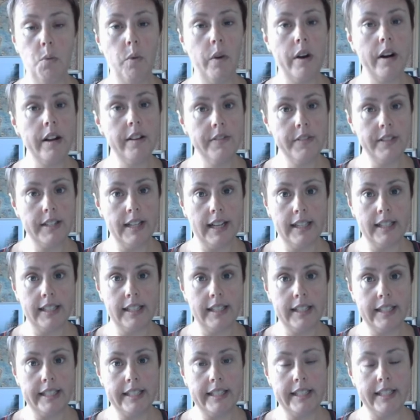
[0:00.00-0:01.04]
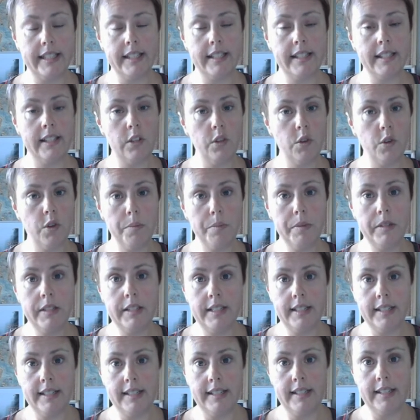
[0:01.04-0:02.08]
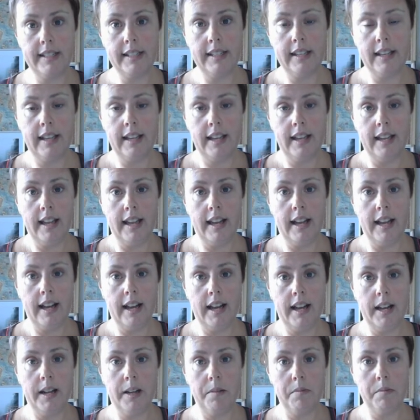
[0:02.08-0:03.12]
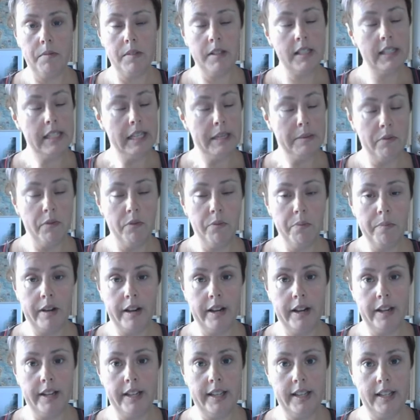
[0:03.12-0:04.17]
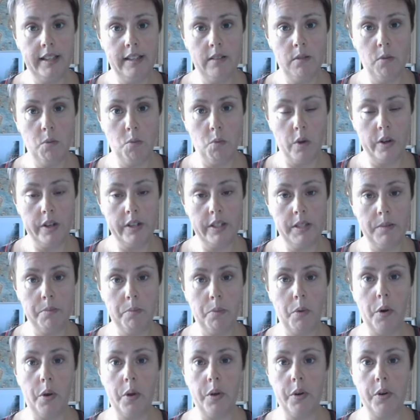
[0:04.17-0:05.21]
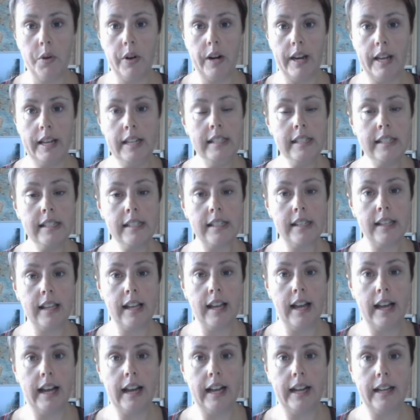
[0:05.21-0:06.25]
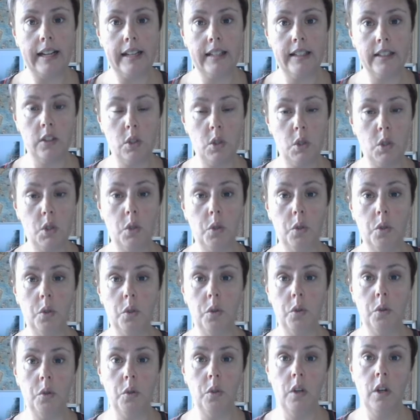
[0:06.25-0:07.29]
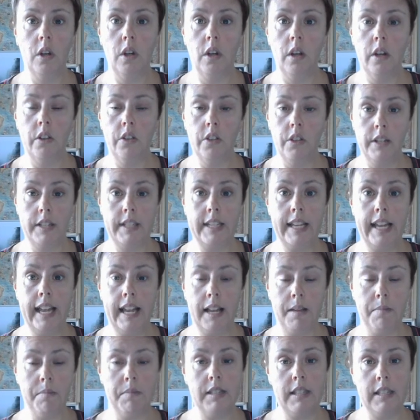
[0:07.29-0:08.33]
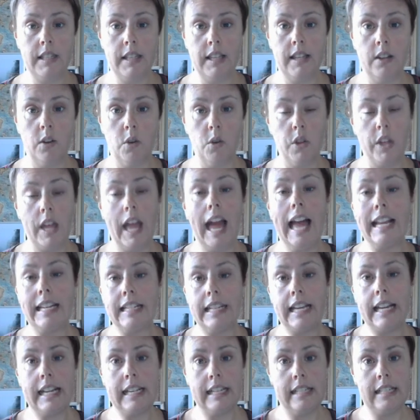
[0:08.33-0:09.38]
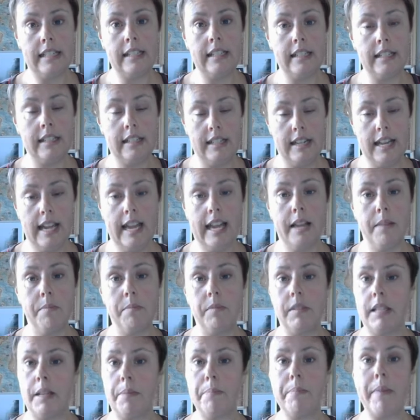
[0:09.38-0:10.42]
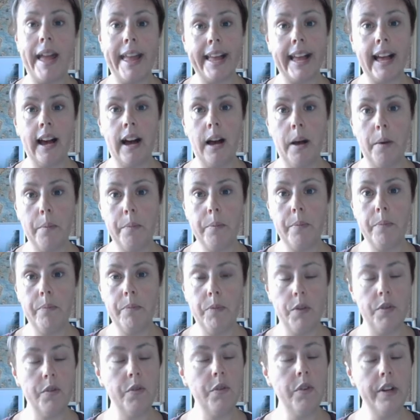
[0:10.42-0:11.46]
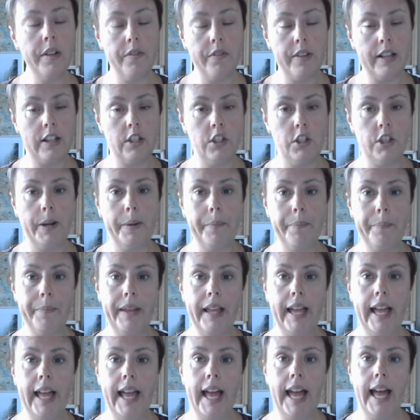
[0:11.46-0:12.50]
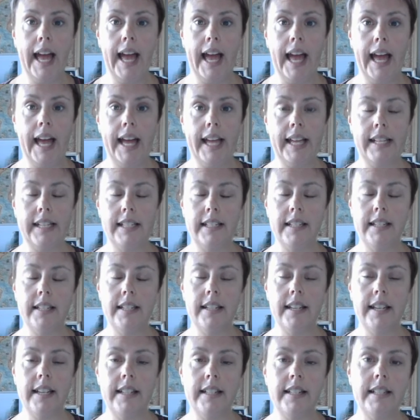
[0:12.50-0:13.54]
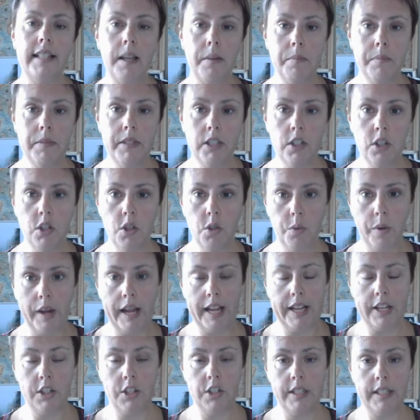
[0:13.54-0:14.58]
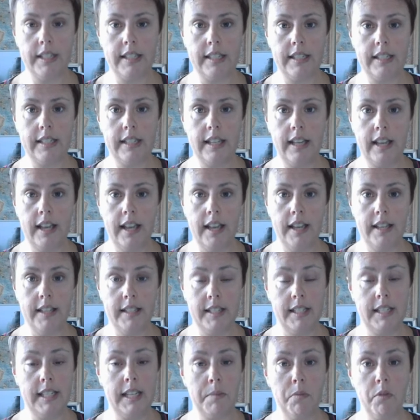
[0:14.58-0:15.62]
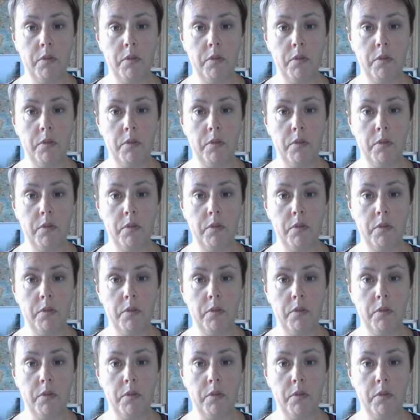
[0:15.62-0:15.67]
um, some of my works in progress uh, to the teams the or the 18 teams that make up the footy fixture. And in some situations, some of my projects, um, or